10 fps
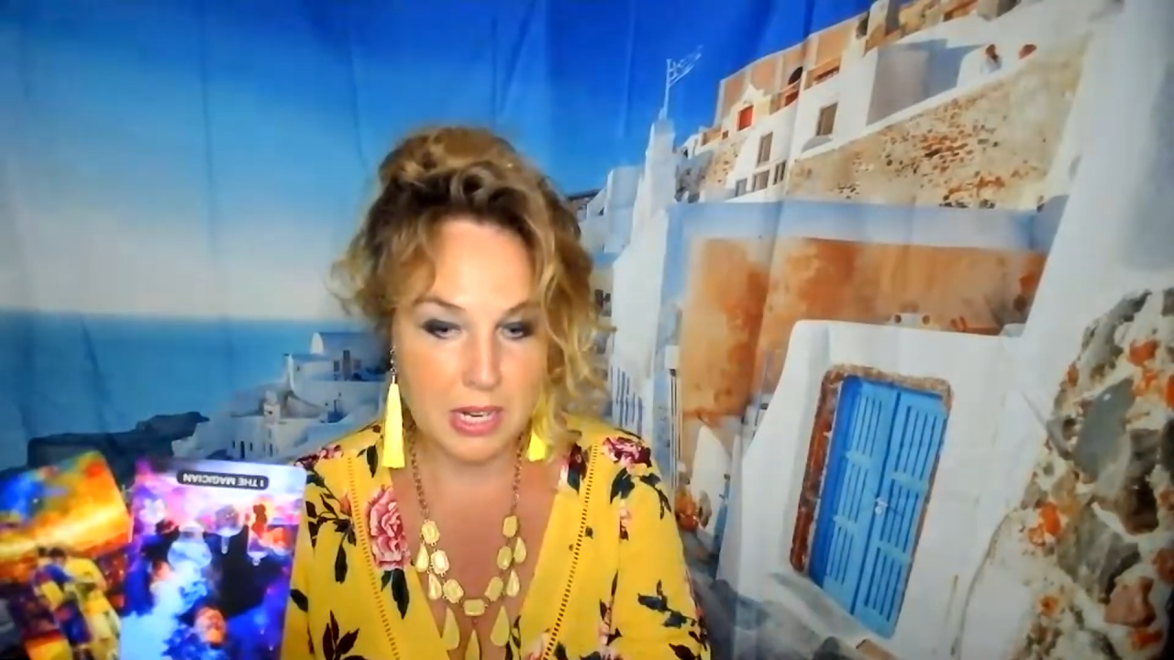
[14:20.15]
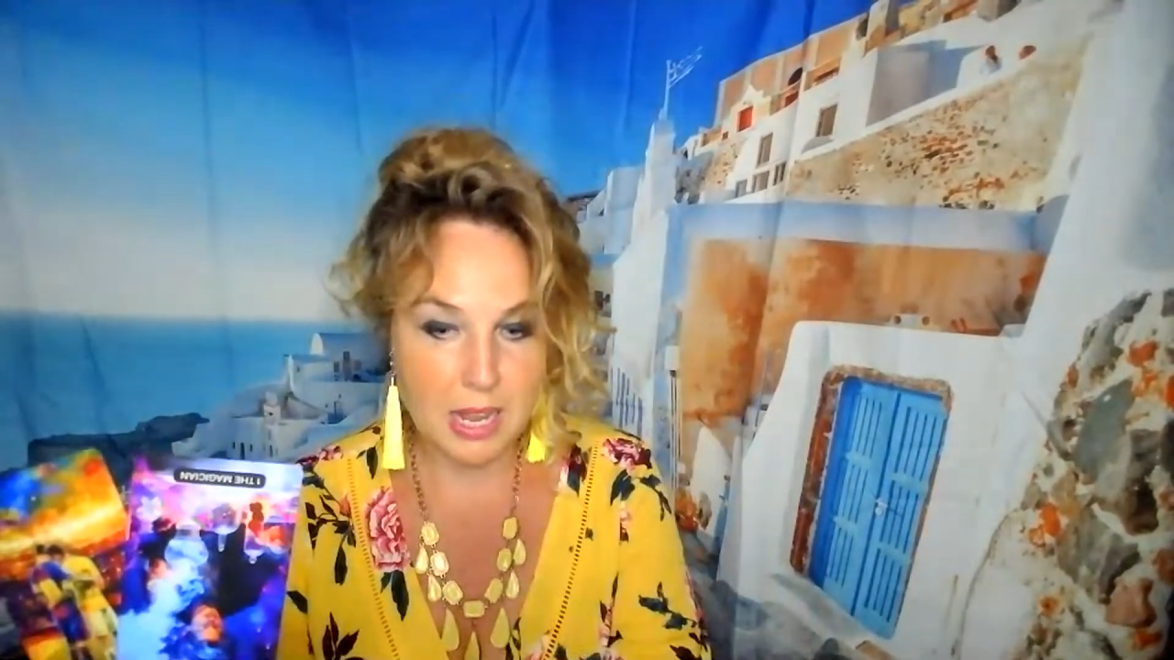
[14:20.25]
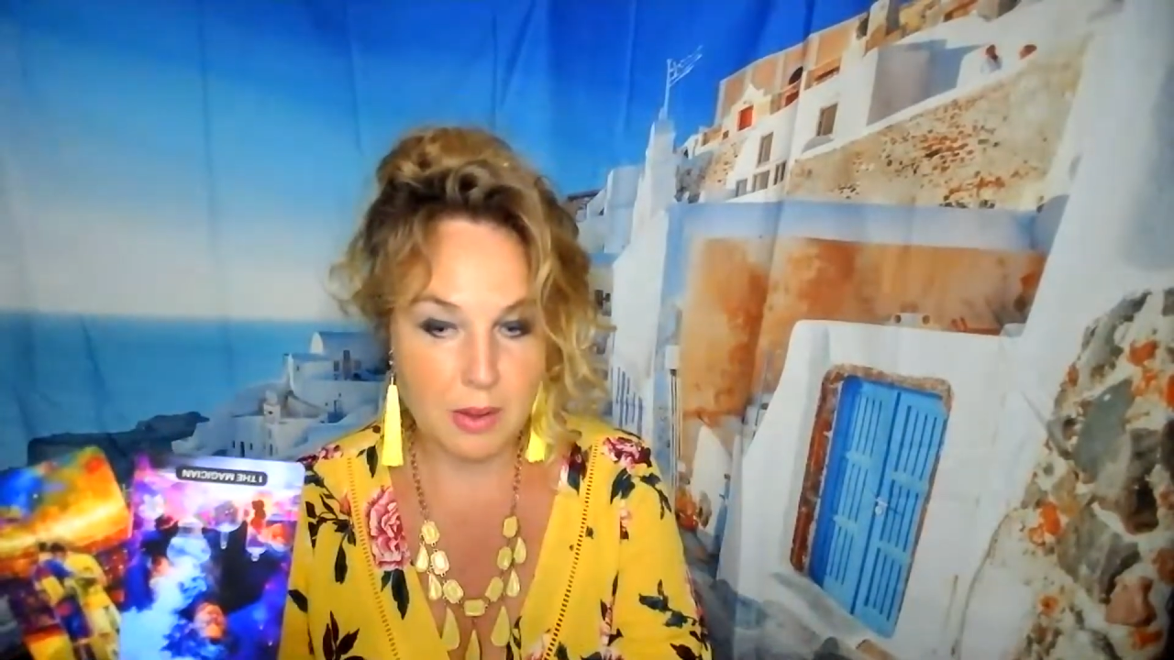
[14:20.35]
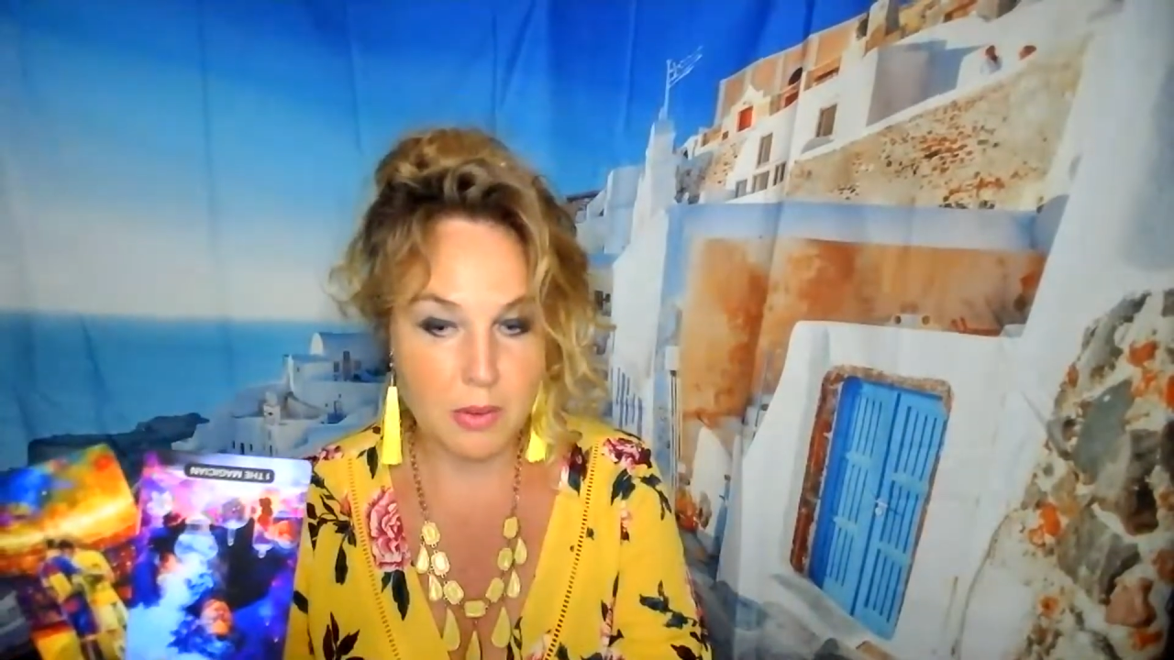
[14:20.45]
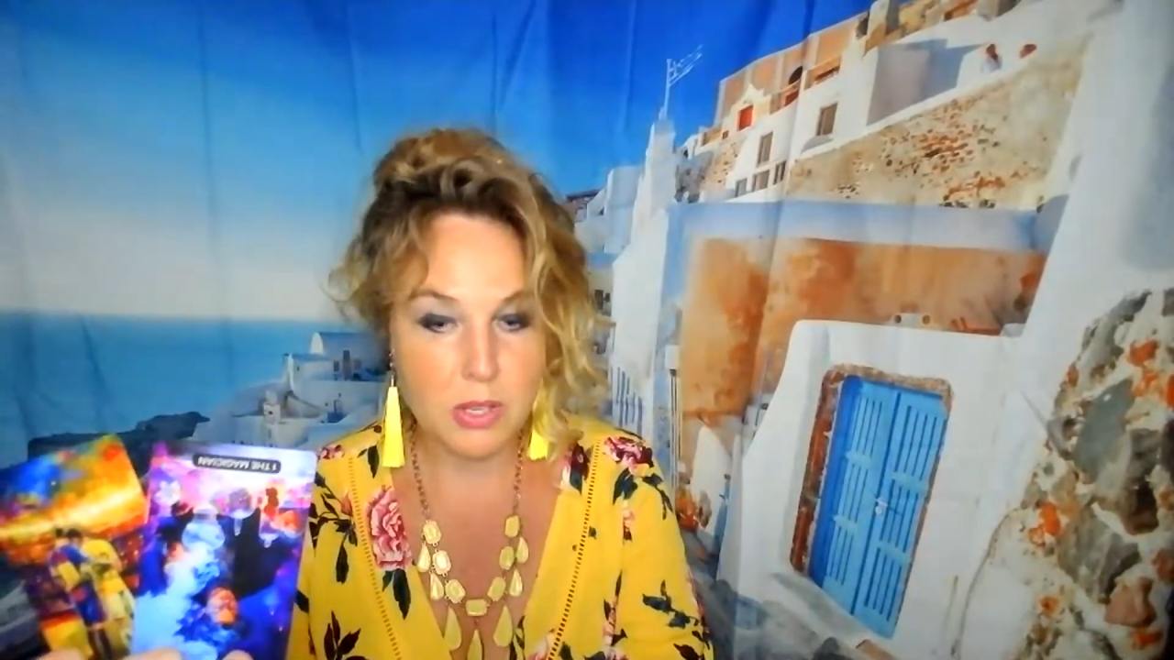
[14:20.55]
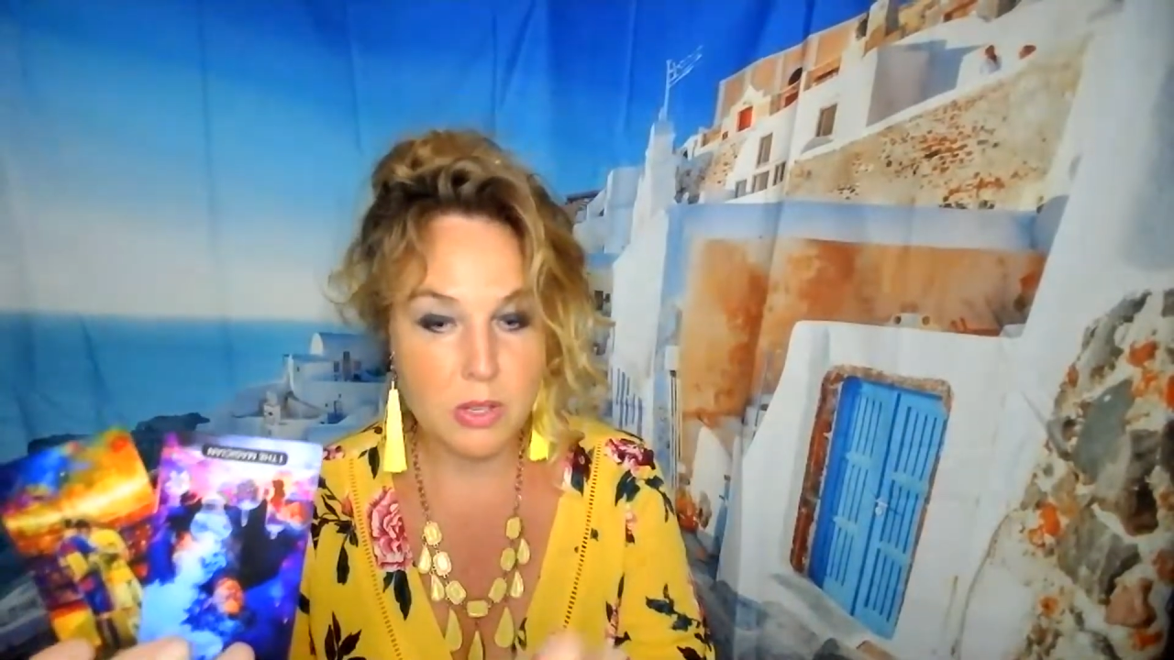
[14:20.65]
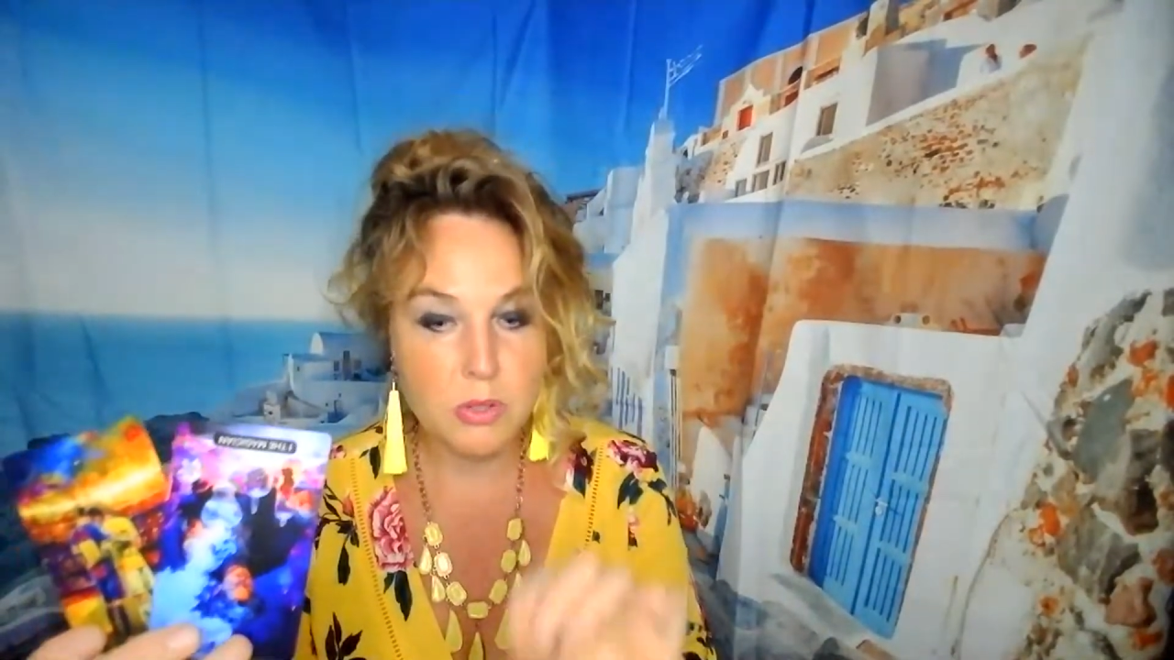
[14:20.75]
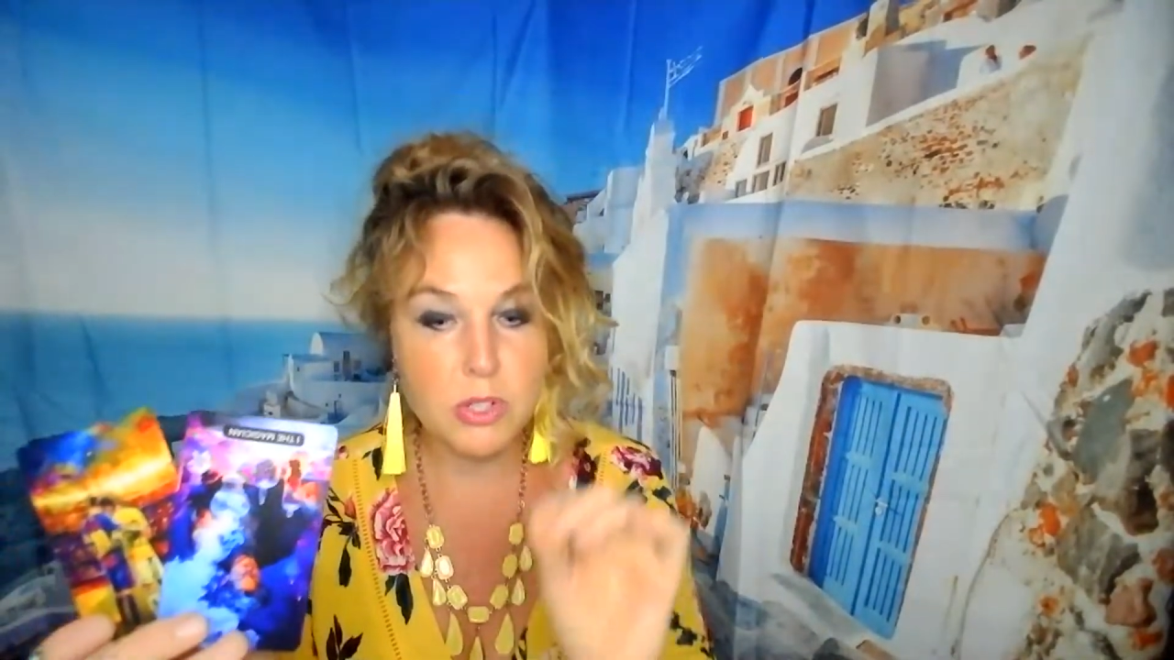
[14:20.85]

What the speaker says: You should